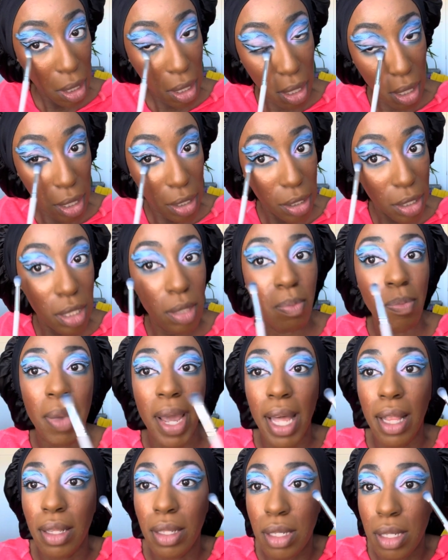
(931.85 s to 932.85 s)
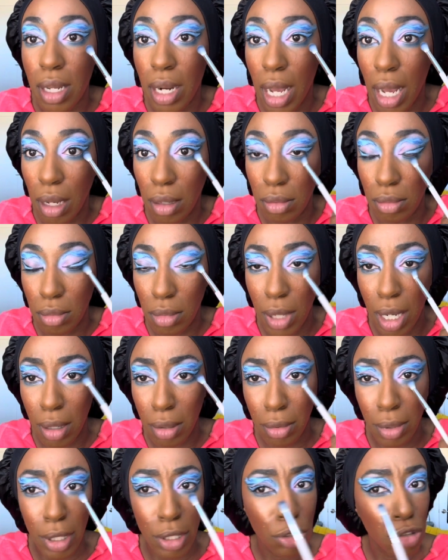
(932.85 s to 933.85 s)
I just balance it out. I don't
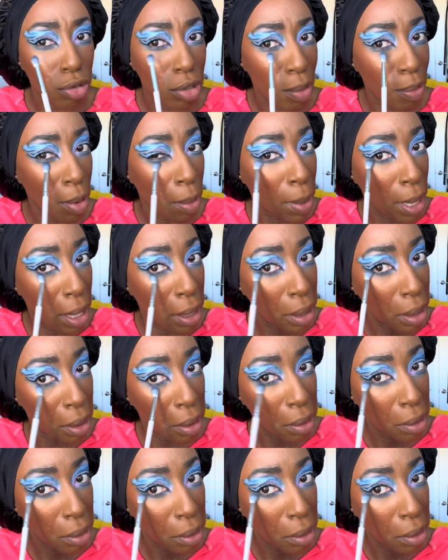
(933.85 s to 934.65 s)
really trip about it.